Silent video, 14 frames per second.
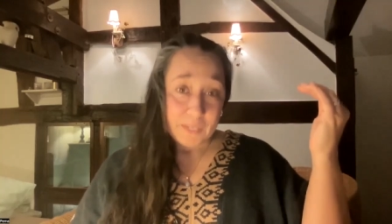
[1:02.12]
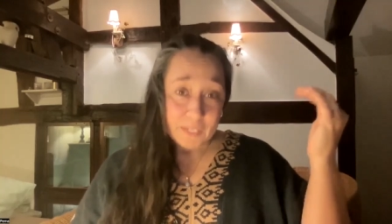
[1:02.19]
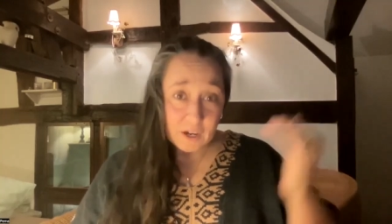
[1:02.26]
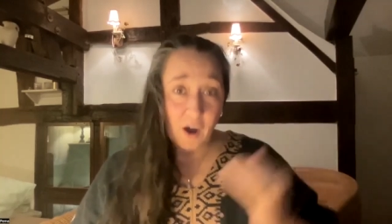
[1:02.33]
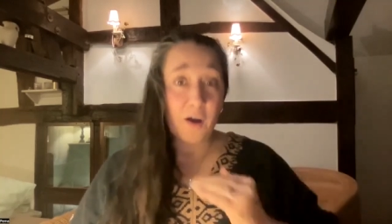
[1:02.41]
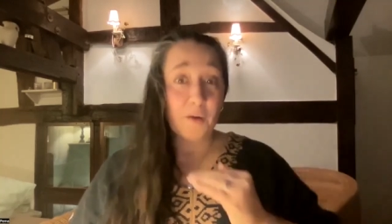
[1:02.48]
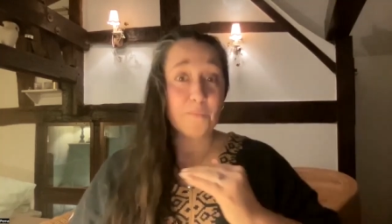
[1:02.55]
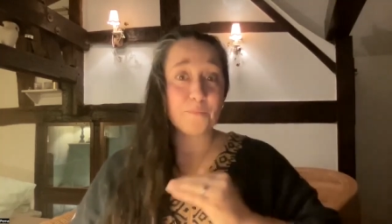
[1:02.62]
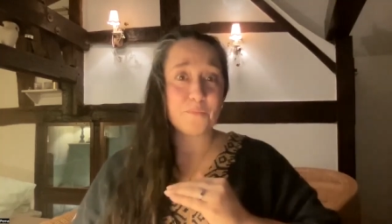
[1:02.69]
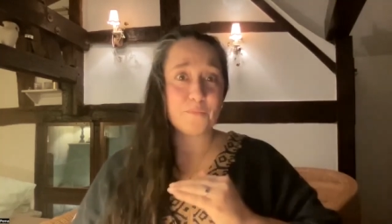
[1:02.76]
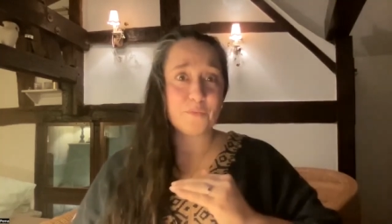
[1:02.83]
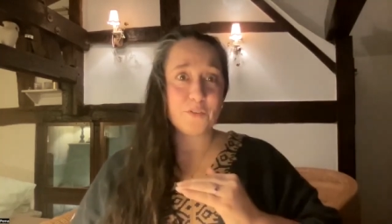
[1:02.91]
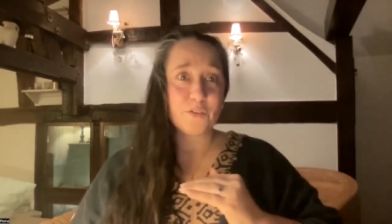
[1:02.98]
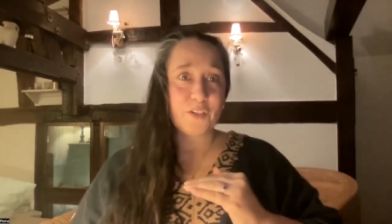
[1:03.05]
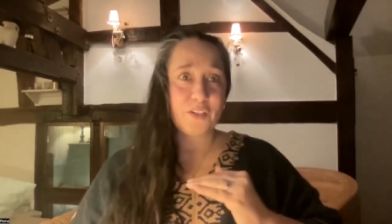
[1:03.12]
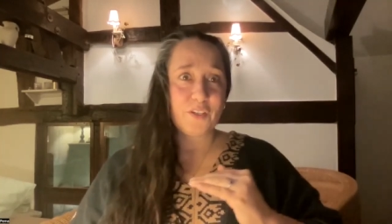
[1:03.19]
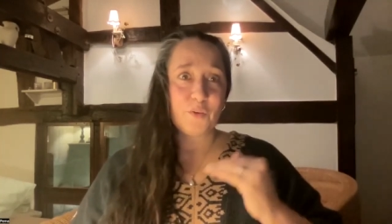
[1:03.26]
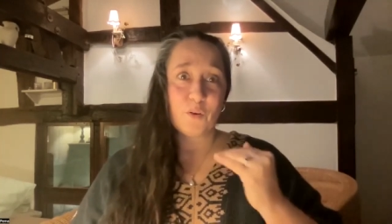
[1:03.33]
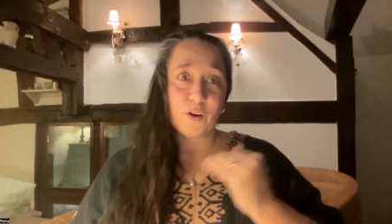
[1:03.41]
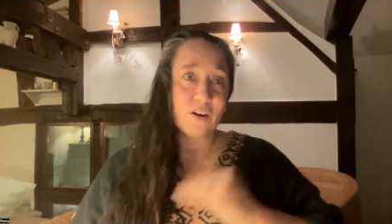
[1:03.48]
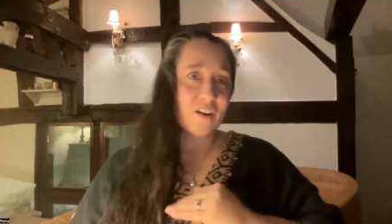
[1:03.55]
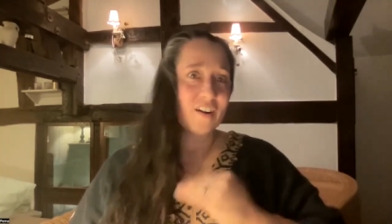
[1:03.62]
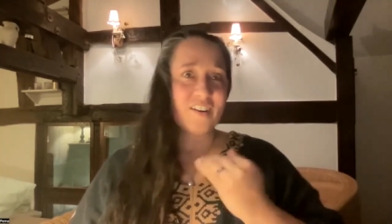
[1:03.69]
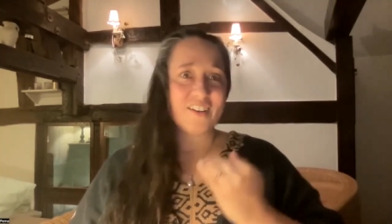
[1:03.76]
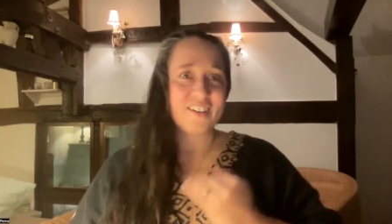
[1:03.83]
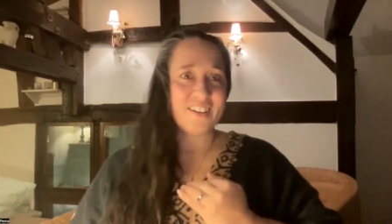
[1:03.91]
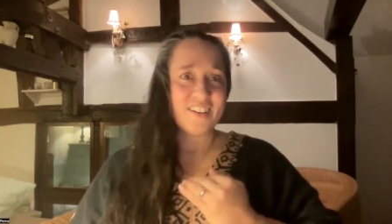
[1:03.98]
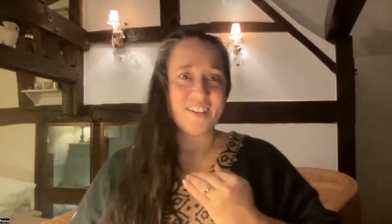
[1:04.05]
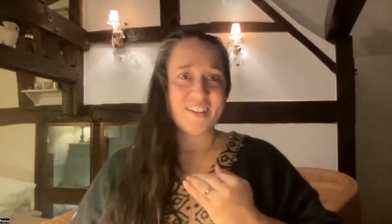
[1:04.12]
becomes your